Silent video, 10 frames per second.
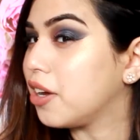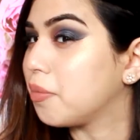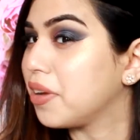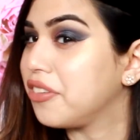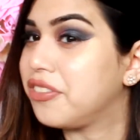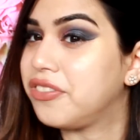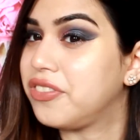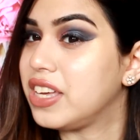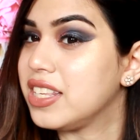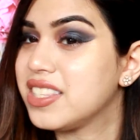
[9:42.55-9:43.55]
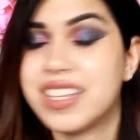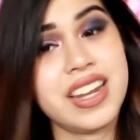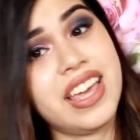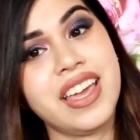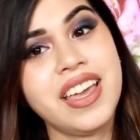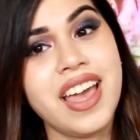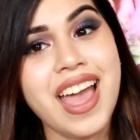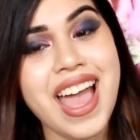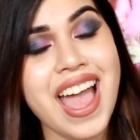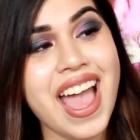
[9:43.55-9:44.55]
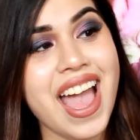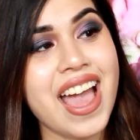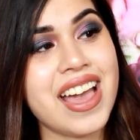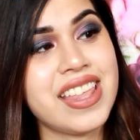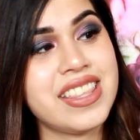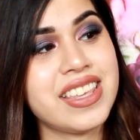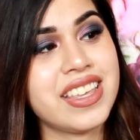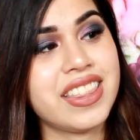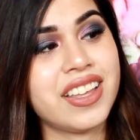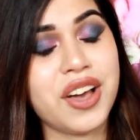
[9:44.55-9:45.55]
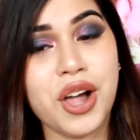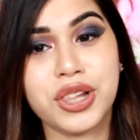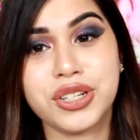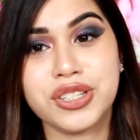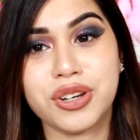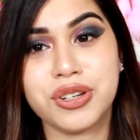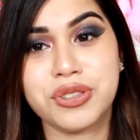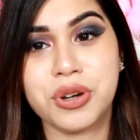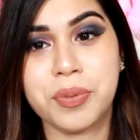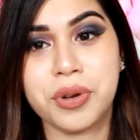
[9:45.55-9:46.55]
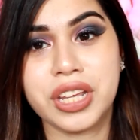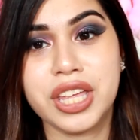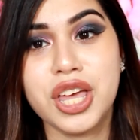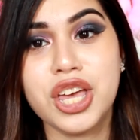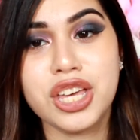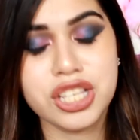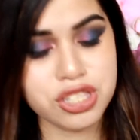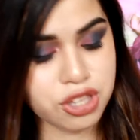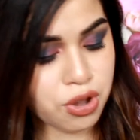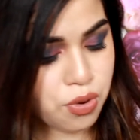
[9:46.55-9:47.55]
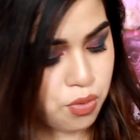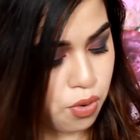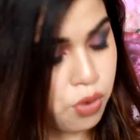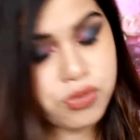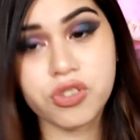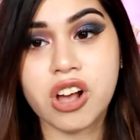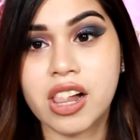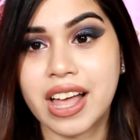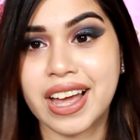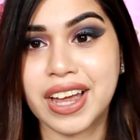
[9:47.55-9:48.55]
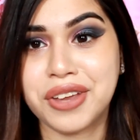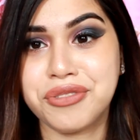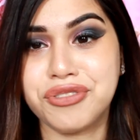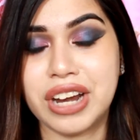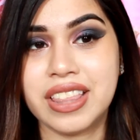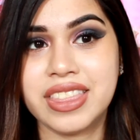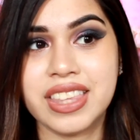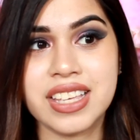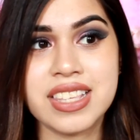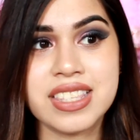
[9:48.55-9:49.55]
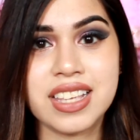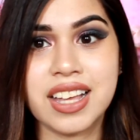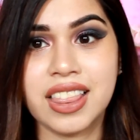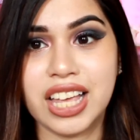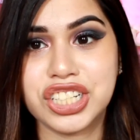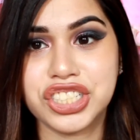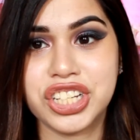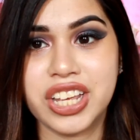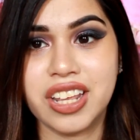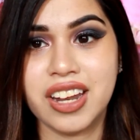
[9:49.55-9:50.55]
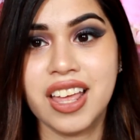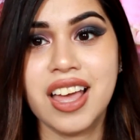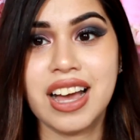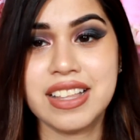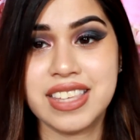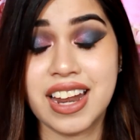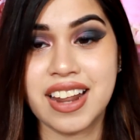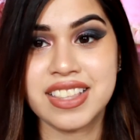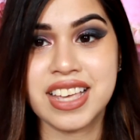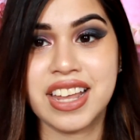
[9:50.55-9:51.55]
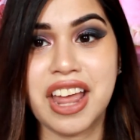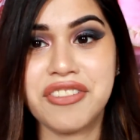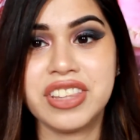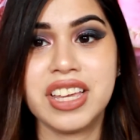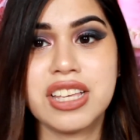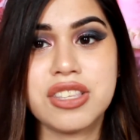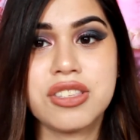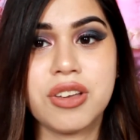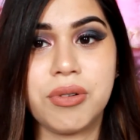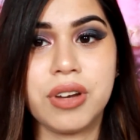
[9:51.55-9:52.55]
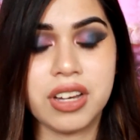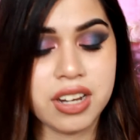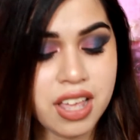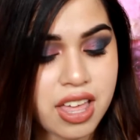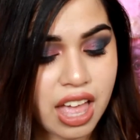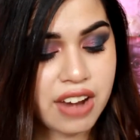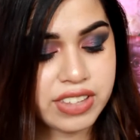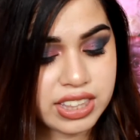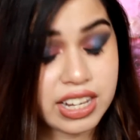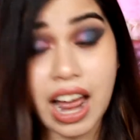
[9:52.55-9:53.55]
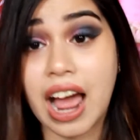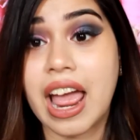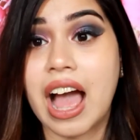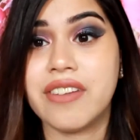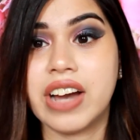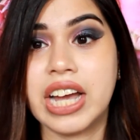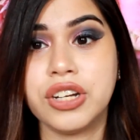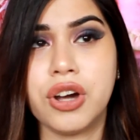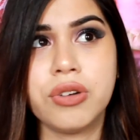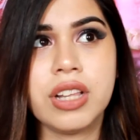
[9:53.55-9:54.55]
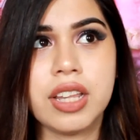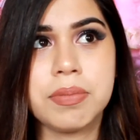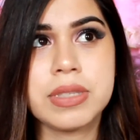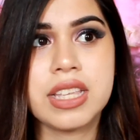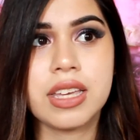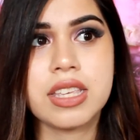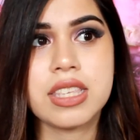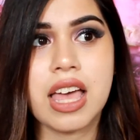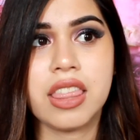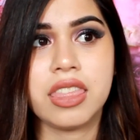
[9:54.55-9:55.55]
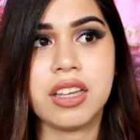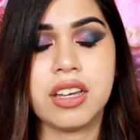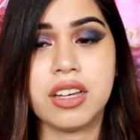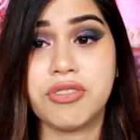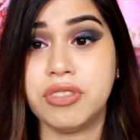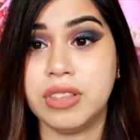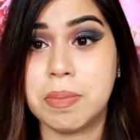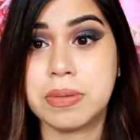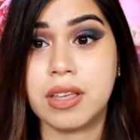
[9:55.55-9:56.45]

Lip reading: on my face today, and the colors are so pretty. So overall, I rate this collection a 10 out of 10. Everything is so good. Everything that I have. I know the lipsticks and the lip